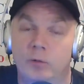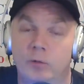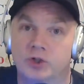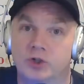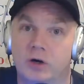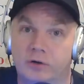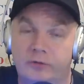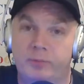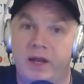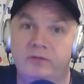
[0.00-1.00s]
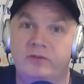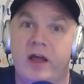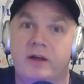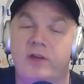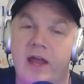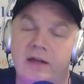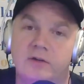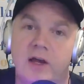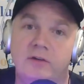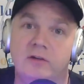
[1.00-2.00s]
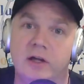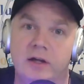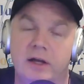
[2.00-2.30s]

which are SpaceX and Tesla.